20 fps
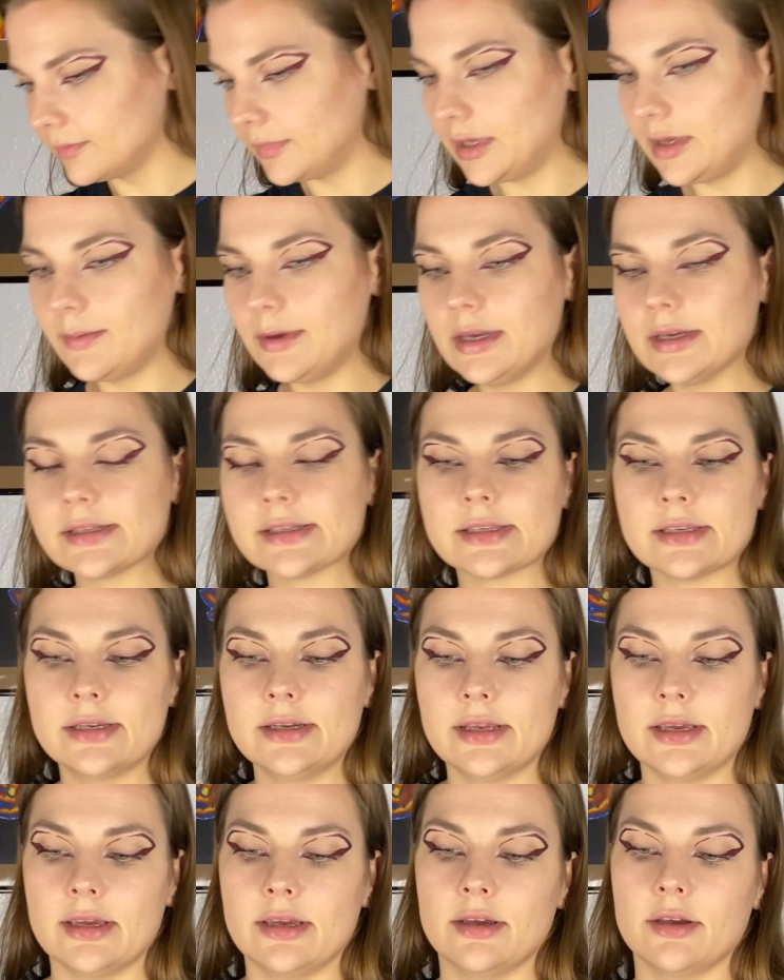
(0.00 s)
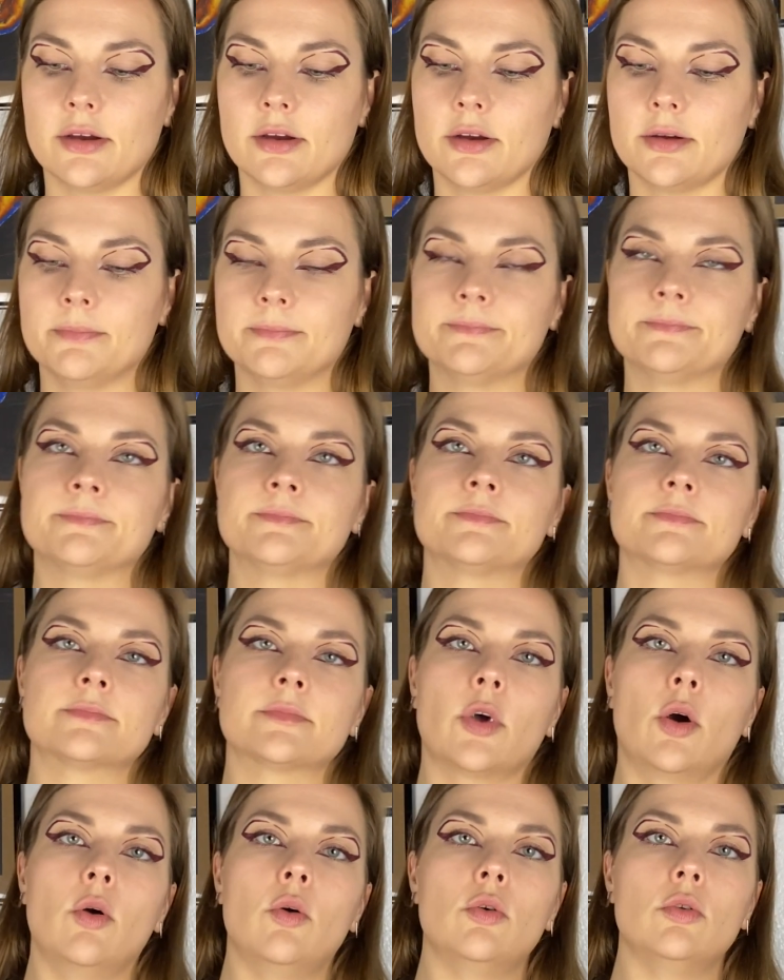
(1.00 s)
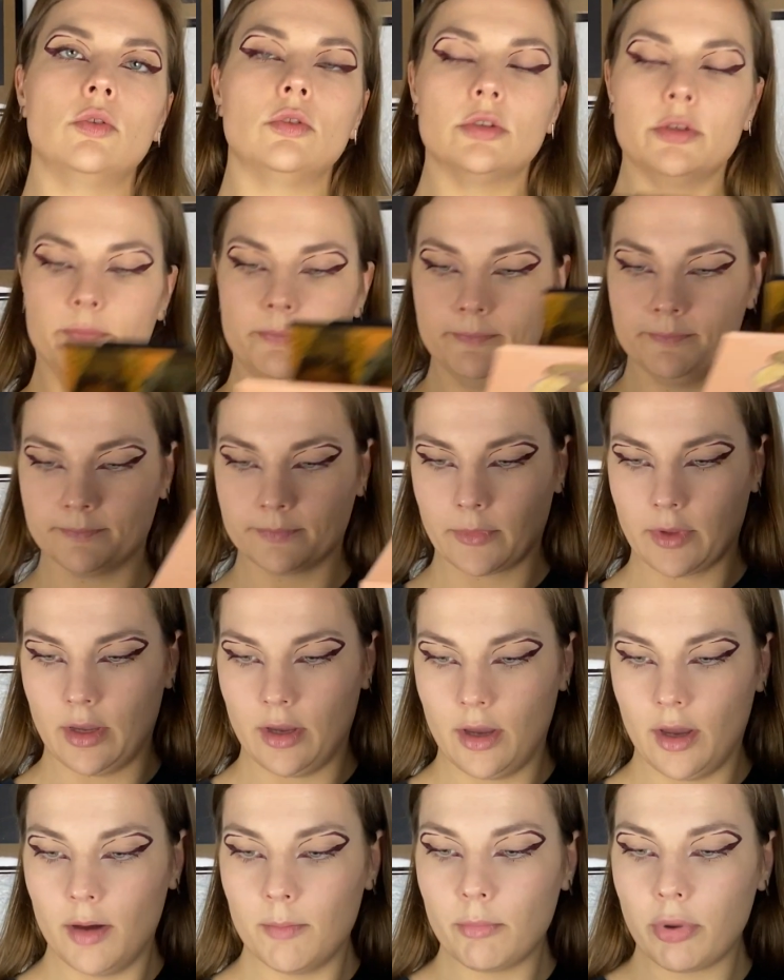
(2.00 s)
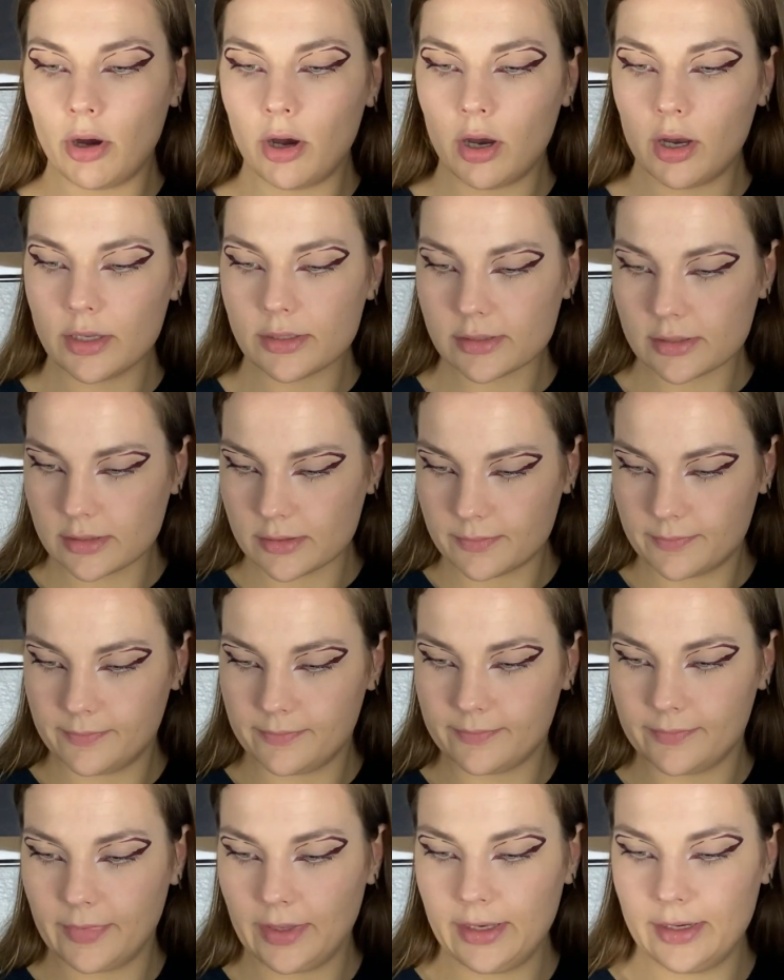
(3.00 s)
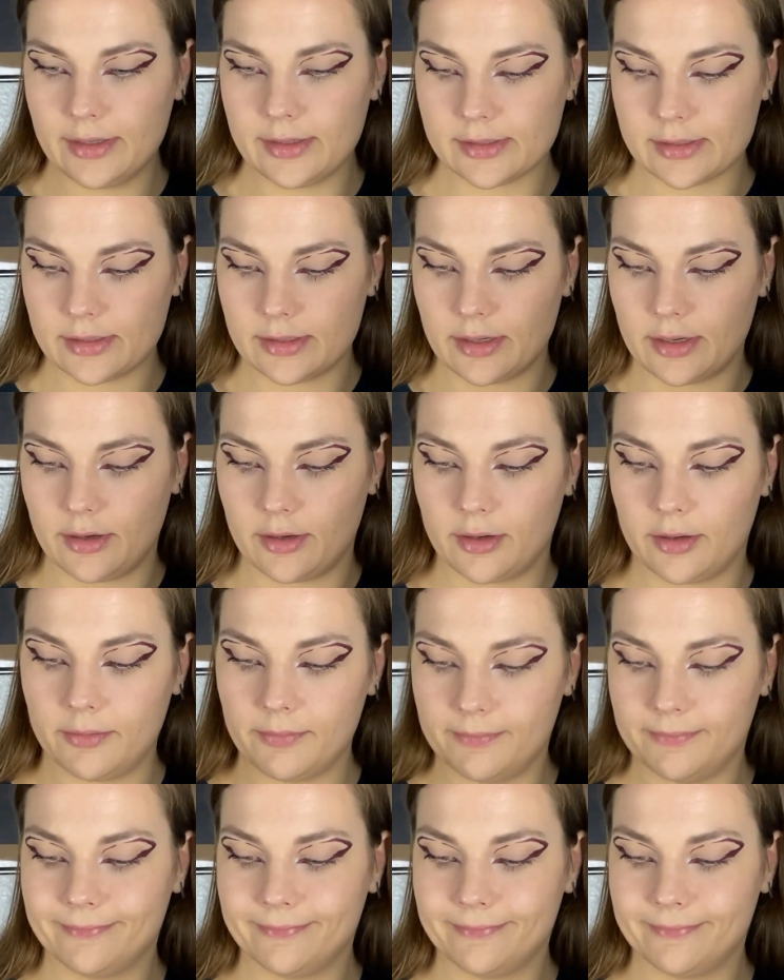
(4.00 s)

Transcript: Maybe it's in here. Hold. Pause. It is in here.